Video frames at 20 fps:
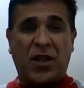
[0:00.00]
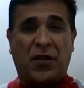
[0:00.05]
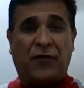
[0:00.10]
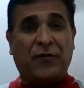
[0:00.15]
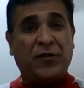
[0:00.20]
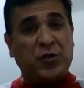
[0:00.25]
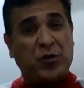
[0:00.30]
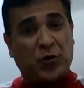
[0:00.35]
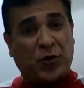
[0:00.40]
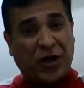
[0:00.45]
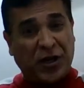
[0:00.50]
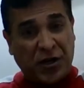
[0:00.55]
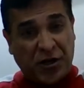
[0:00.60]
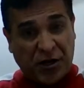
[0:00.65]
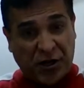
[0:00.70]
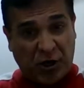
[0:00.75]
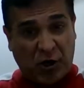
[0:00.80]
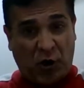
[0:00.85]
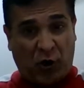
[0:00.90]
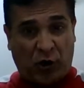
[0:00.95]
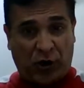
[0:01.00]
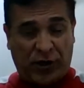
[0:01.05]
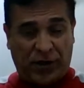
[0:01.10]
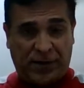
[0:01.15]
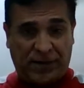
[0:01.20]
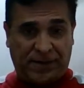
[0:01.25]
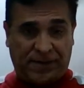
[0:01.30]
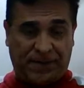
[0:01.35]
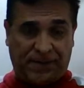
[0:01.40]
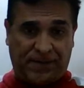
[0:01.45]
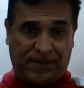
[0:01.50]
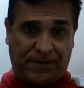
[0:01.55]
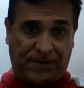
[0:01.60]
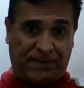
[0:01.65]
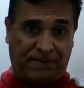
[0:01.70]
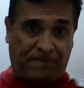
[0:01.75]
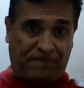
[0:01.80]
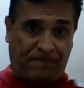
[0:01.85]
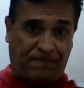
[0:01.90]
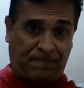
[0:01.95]
which you can recall
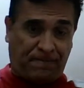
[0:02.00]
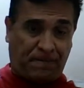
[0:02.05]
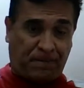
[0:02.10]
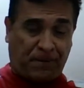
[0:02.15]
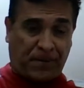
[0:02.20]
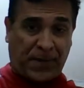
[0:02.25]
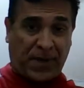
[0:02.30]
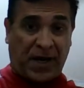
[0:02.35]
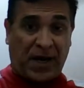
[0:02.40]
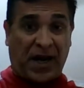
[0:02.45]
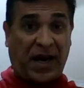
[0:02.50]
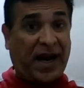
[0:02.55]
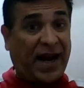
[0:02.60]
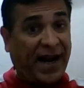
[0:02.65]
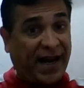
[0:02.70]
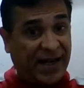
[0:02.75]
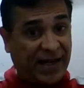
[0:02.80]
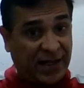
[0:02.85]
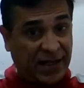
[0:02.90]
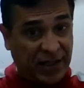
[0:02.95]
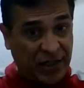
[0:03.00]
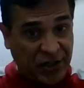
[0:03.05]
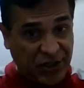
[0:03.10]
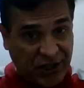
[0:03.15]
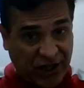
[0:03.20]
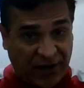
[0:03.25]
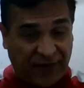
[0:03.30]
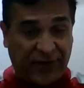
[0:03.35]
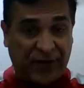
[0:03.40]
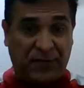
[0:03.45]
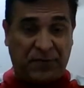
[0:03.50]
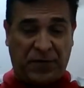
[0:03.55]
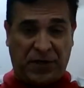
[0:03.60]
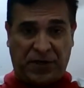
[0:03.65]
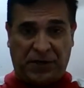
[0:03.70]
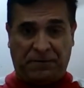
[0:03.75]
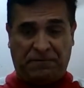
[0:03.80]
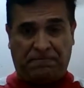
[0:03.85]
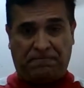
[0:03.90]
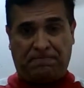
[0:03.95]
and share with
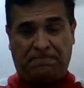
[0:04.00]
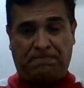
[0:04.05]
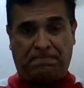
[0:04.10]
me?